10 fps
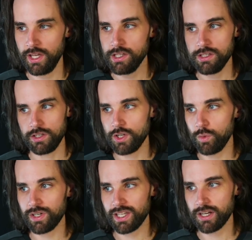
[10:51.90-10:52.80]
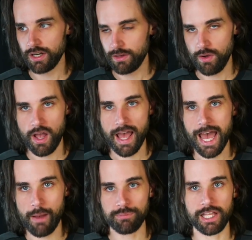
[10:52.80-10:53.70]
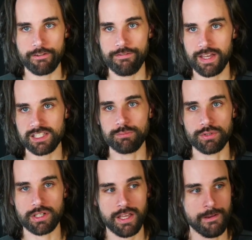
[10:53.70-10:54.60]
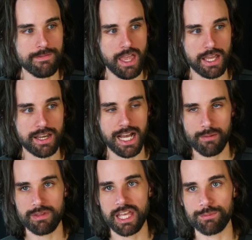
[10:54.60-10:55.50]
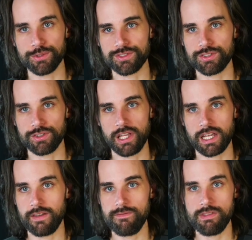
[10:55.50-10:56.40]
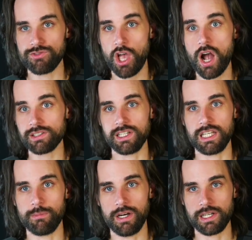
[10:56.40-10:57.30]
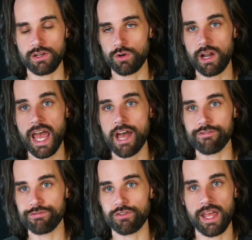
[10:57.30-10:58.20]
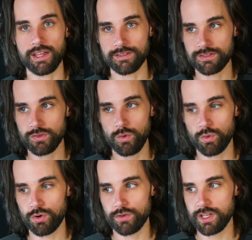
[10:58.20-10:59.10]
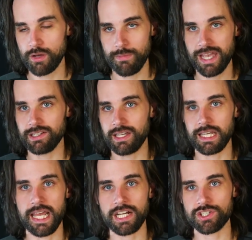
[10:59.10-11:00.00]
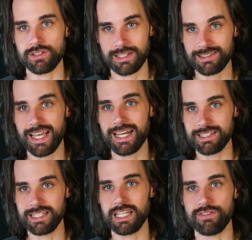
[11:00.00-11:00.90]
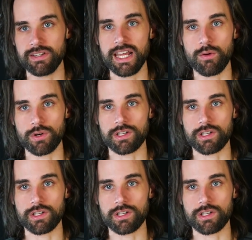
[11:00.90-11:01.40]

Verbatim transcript: You don't want to get on a app like Facebook and not be able to like talk to anybody or have friends or, you know, make connections. That's the idea of a network